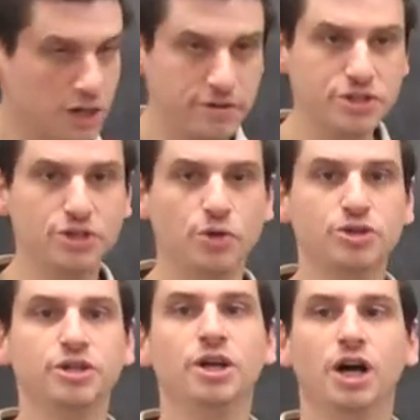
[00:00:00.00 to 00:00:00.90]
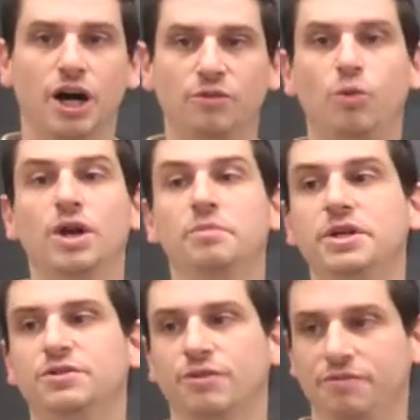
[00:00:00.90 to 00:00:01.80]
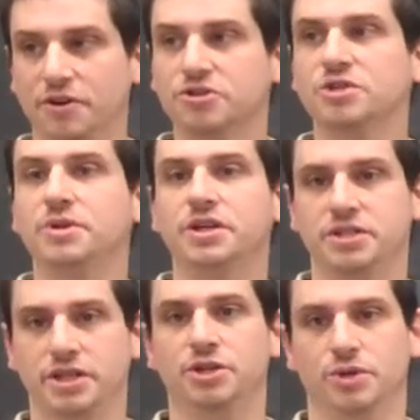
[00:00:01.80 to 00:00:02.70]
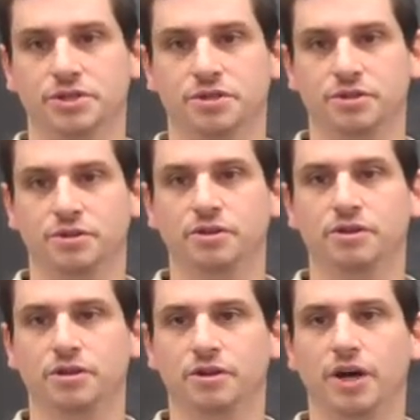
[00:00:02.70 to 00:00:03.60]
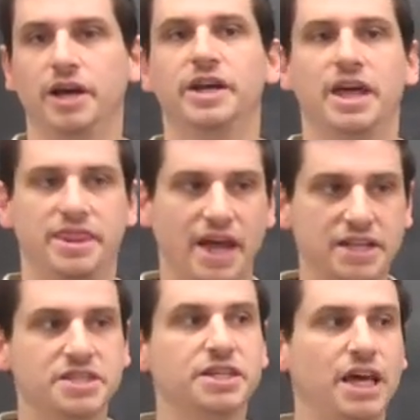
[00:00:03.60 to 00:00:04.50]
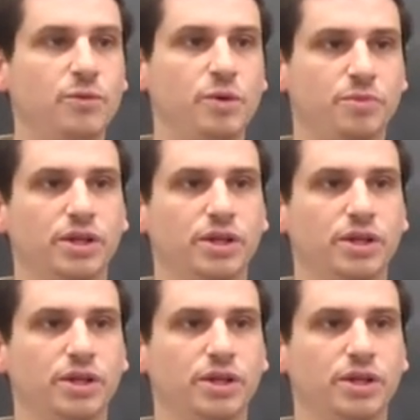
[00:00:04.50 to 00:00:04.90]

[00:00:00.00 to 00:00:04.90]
rigorous notion of what it means for a function to be continuous. Right? That's the game we